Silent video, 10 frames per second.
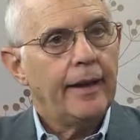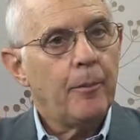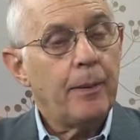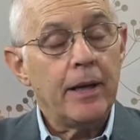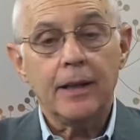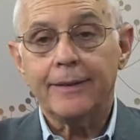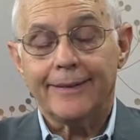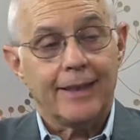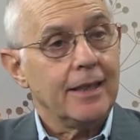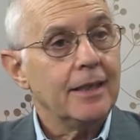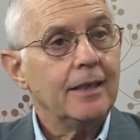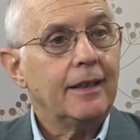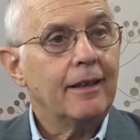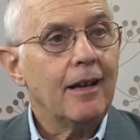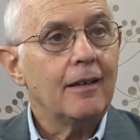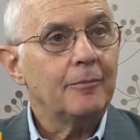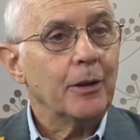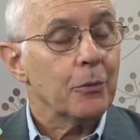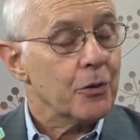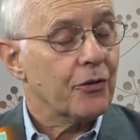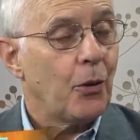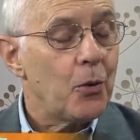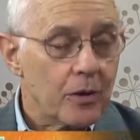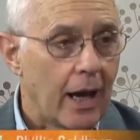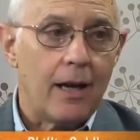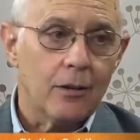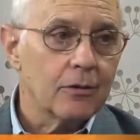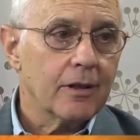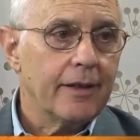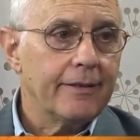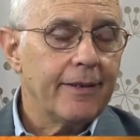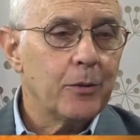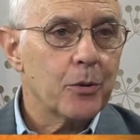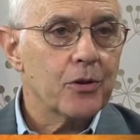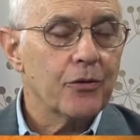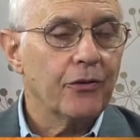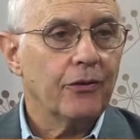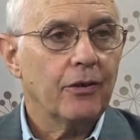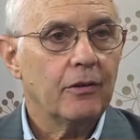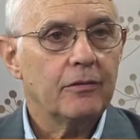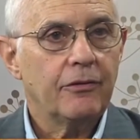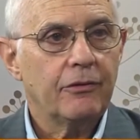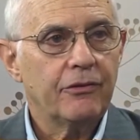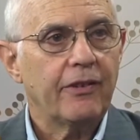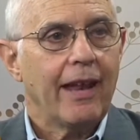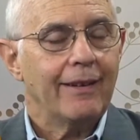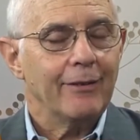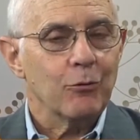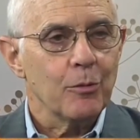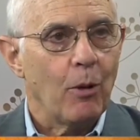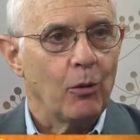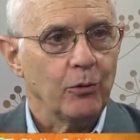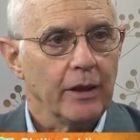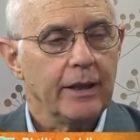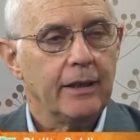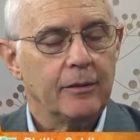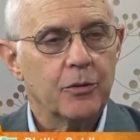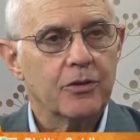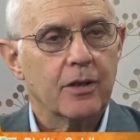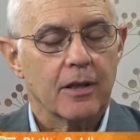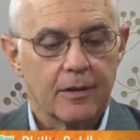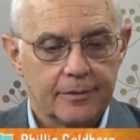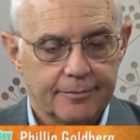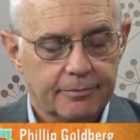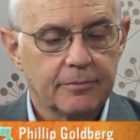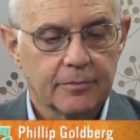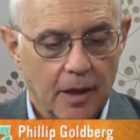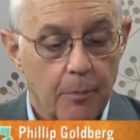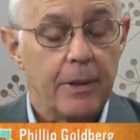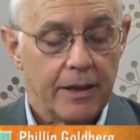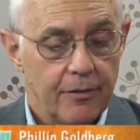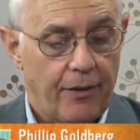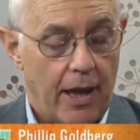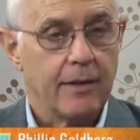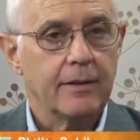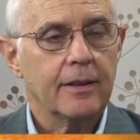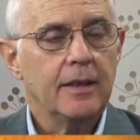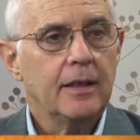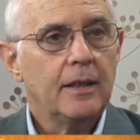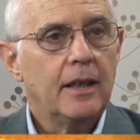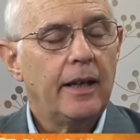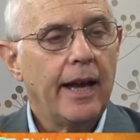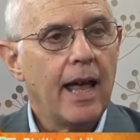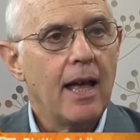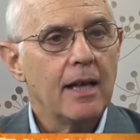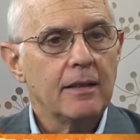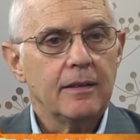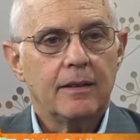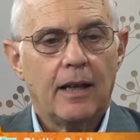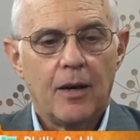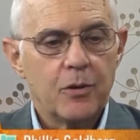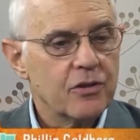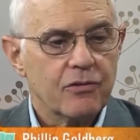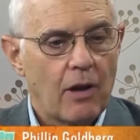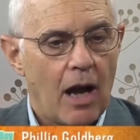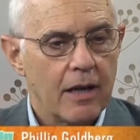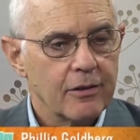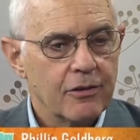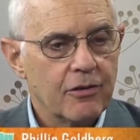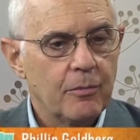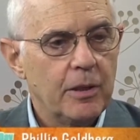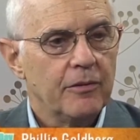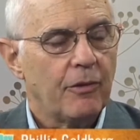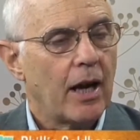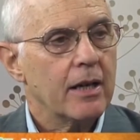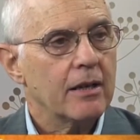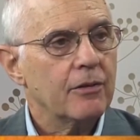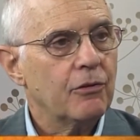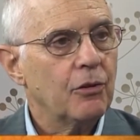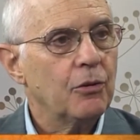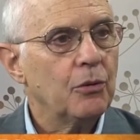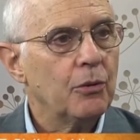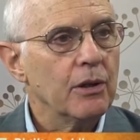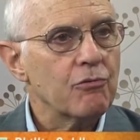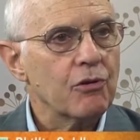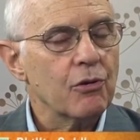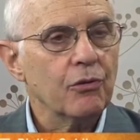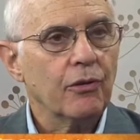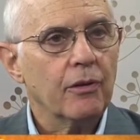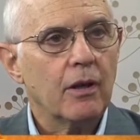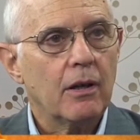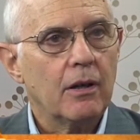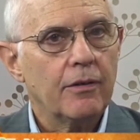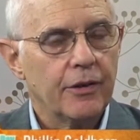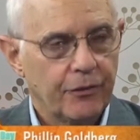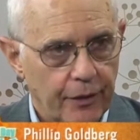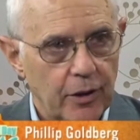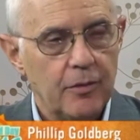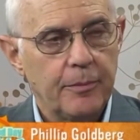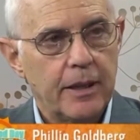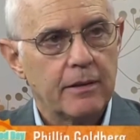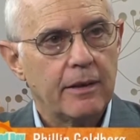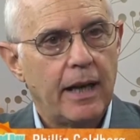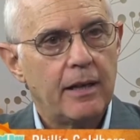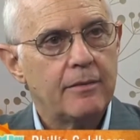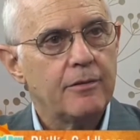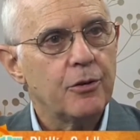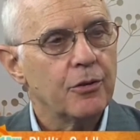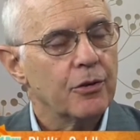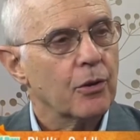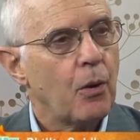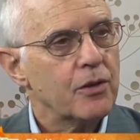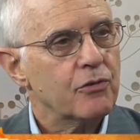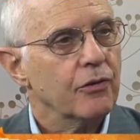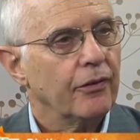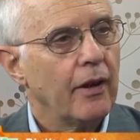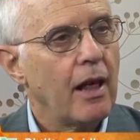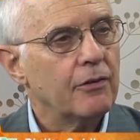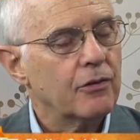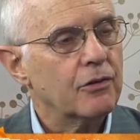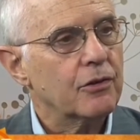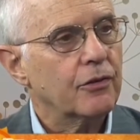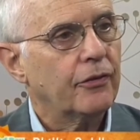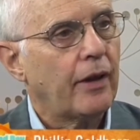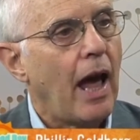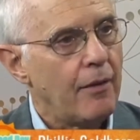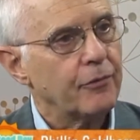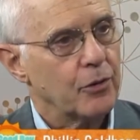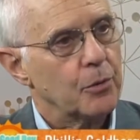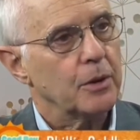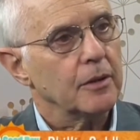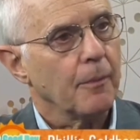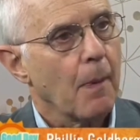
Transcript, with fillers: Apparently, um, it was sold out oh. and there was standing room only. It was a a big event, mm -hmm. and I was honored to be invited to introduce uh, this film and, and do the questions and answers afterward.